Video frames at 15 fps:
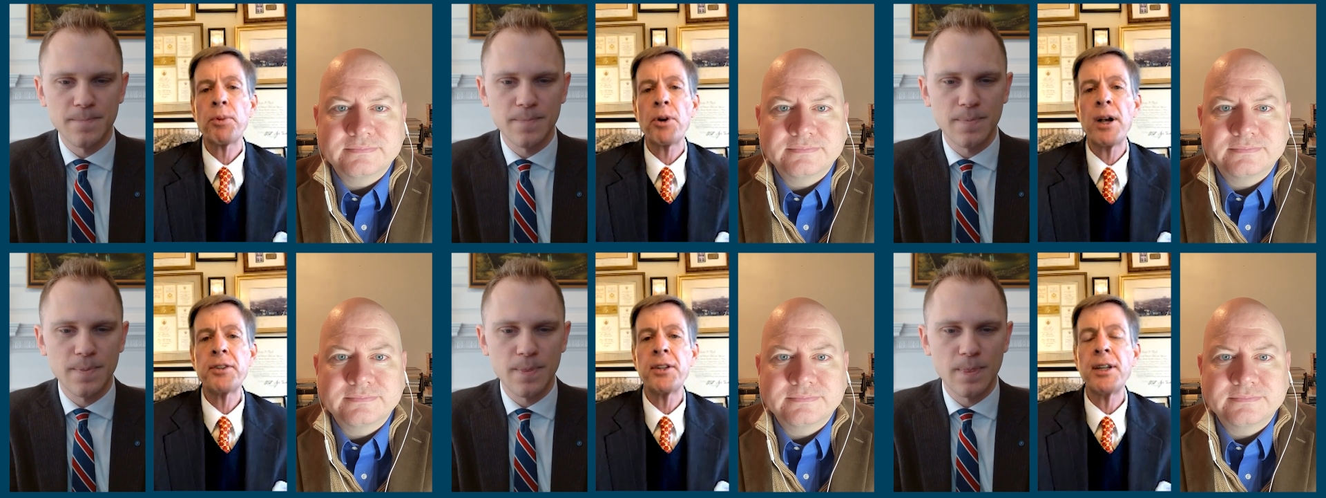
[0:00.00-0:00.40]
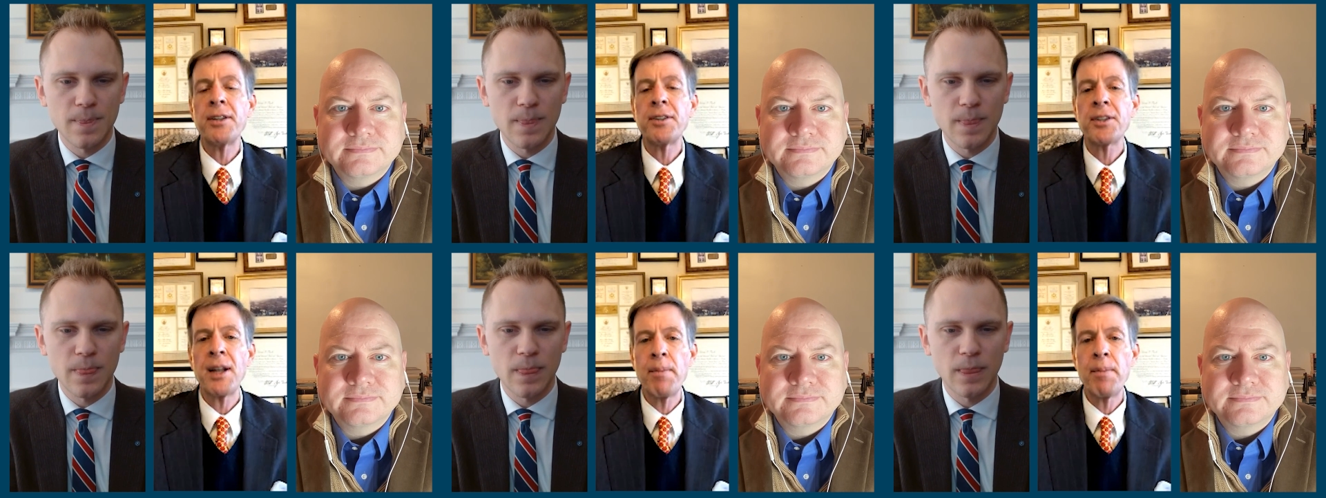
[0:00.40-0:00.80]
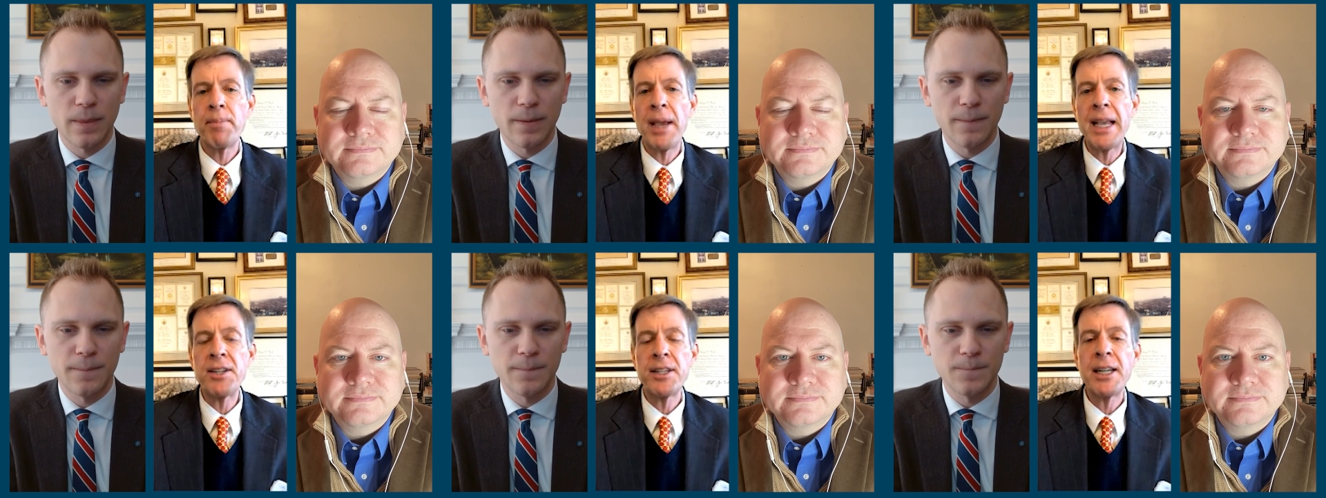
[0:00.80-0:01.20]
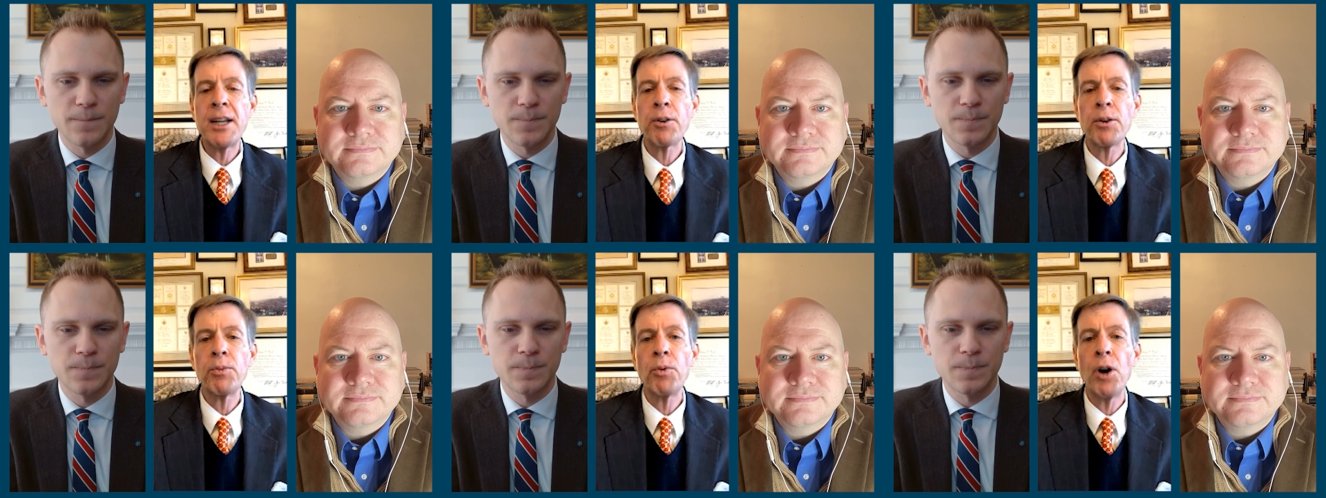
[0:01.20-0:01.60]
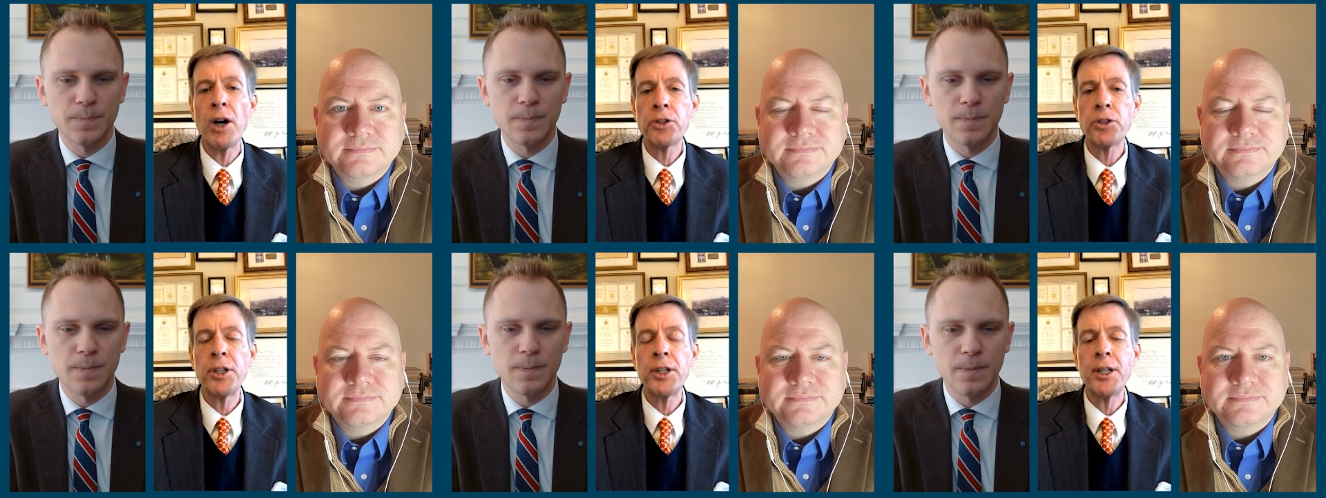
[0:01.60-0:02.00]
Speaker 1: presidents, and I'm based here in
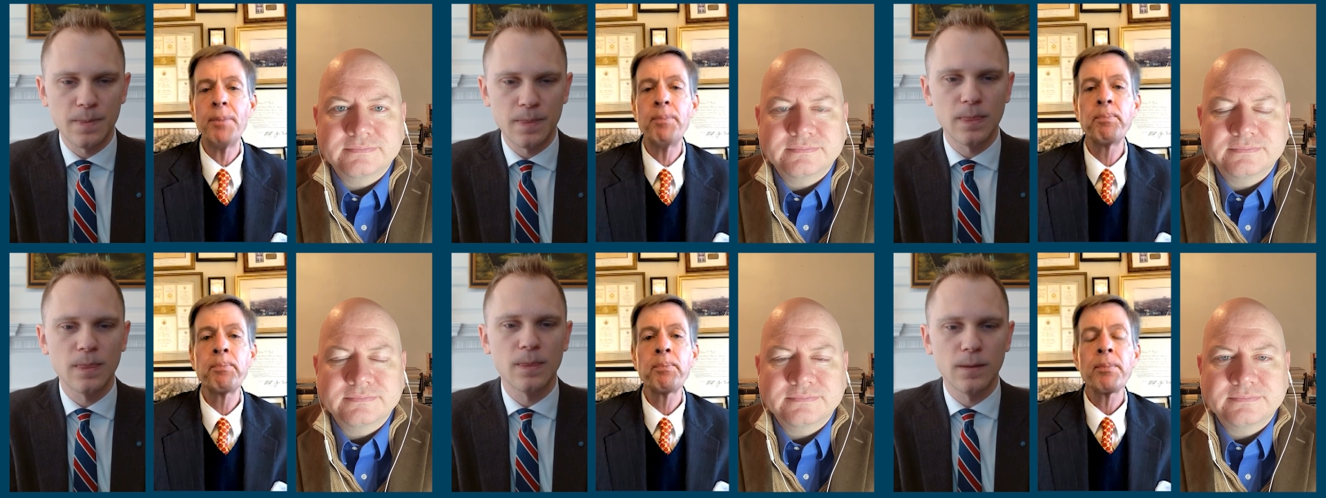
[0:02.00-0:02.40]
Washington.